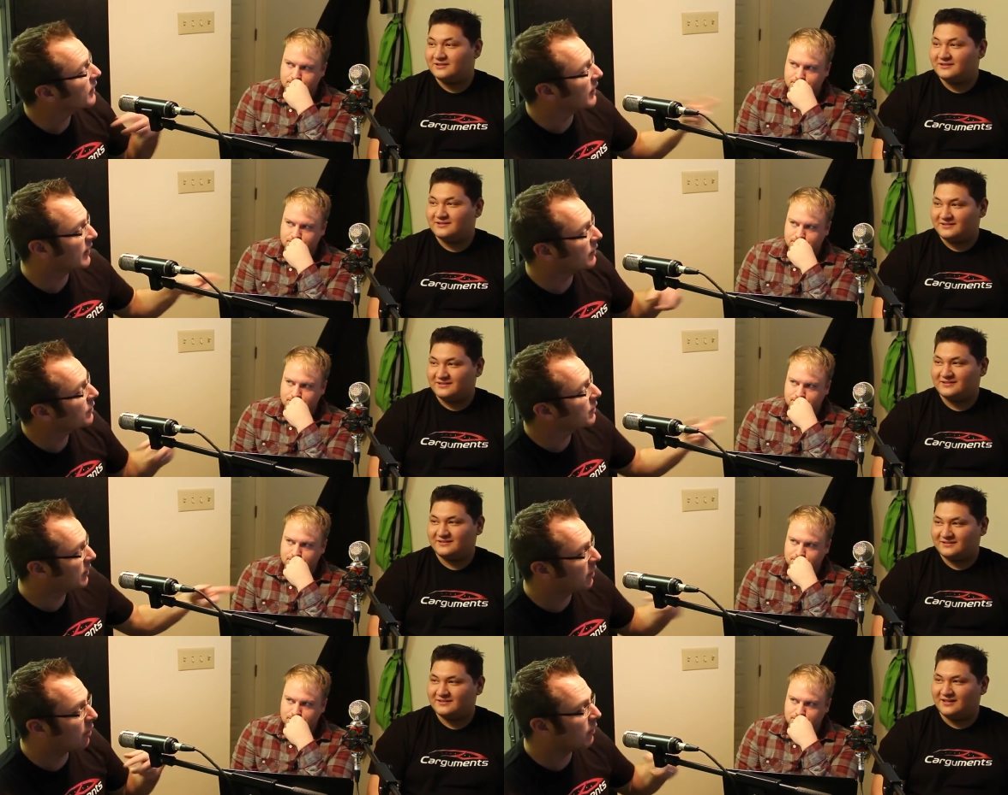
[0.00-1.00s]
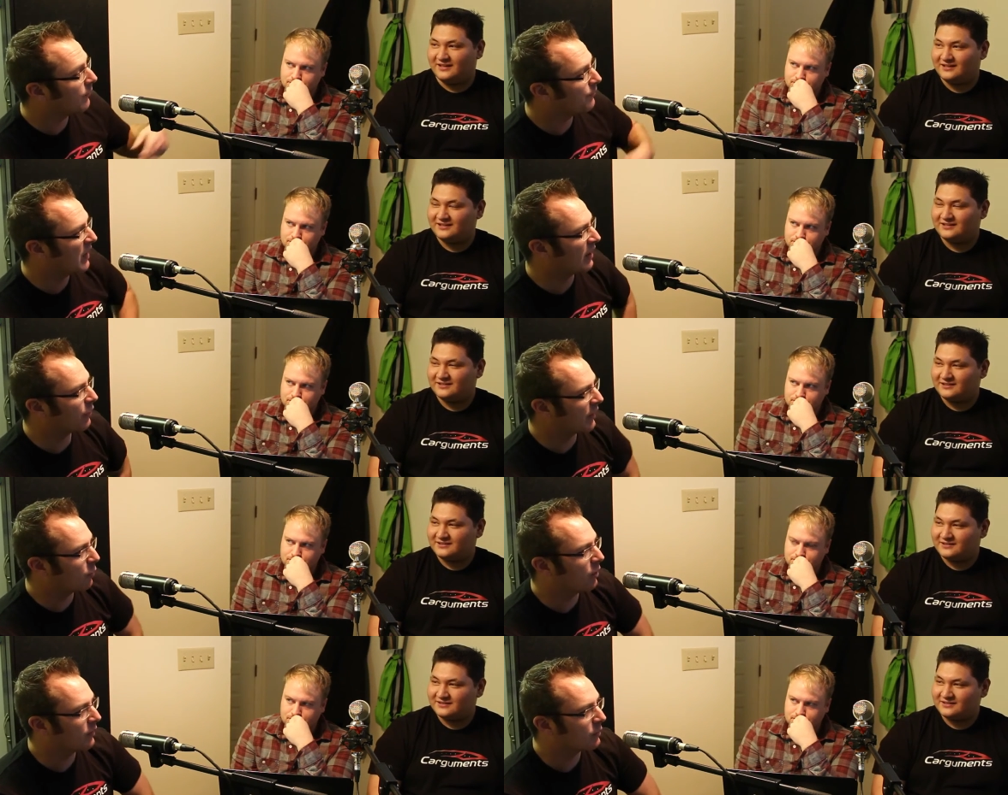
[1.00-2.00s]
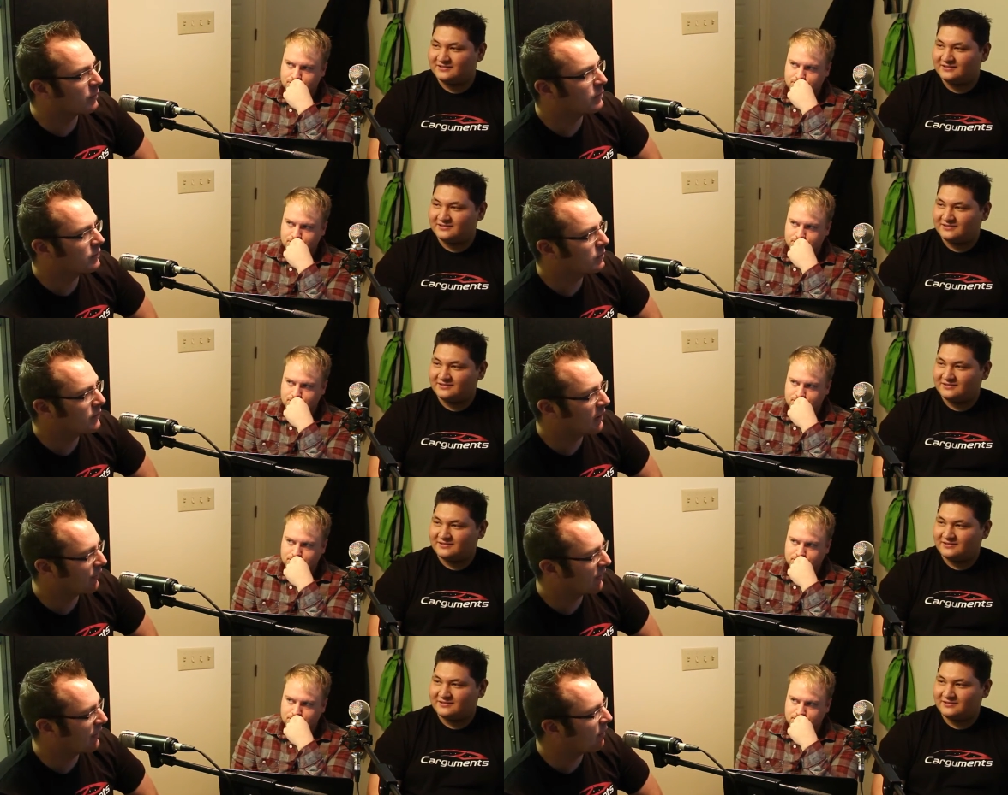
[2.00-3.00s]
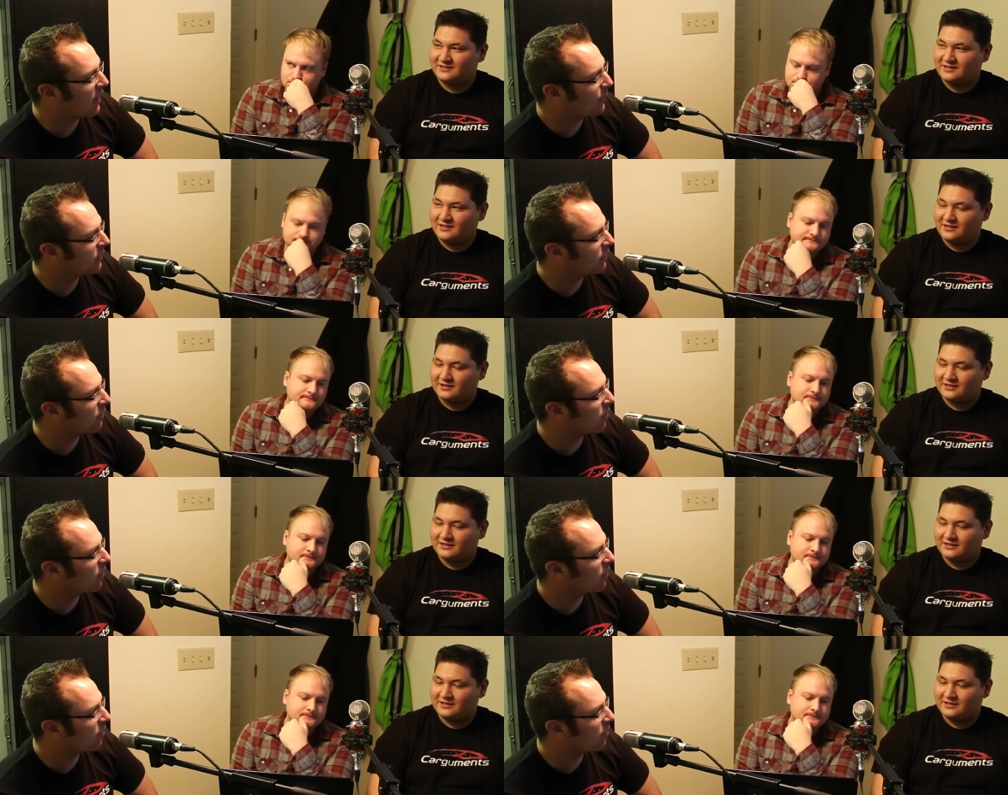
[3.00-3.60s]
Speaker 1: Like it, you know. Yeah. I don't think we'll ever. I don't think that'll happen in our